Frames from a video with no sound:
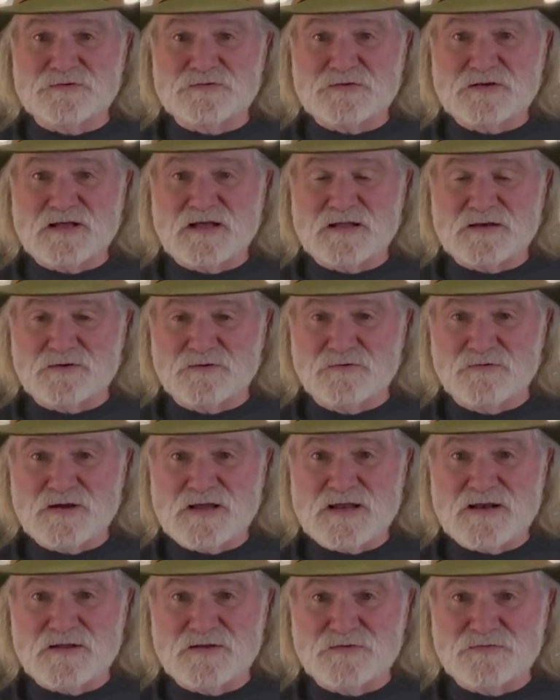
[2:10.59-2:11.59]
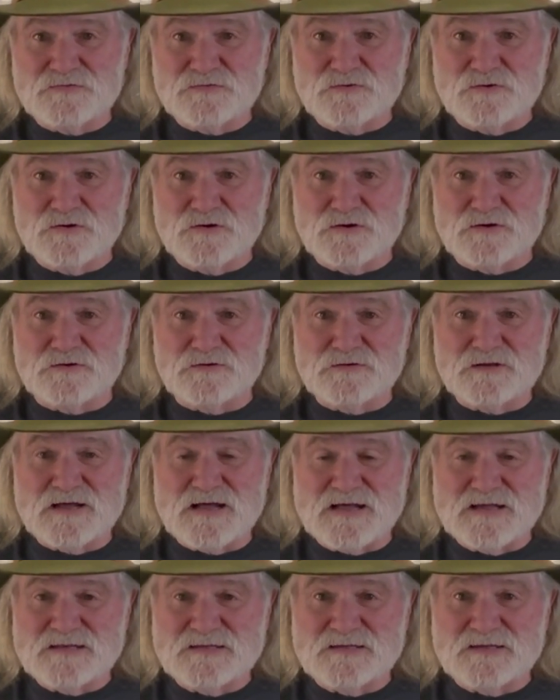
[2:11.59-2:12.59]
It's got great historical
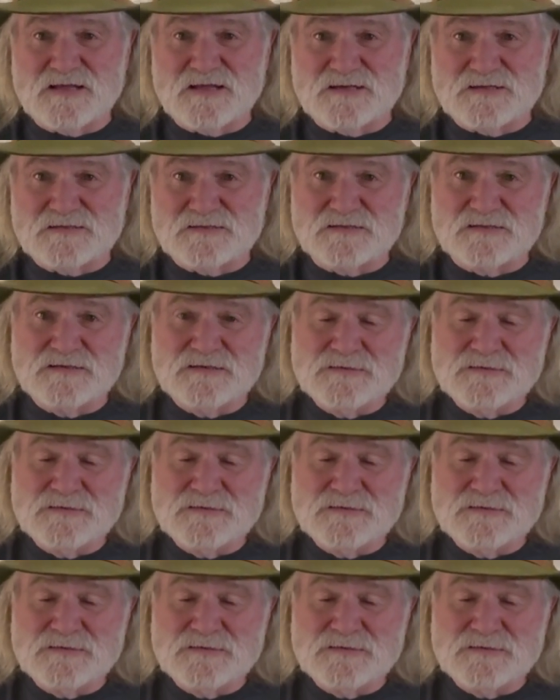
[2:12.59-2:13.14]
context.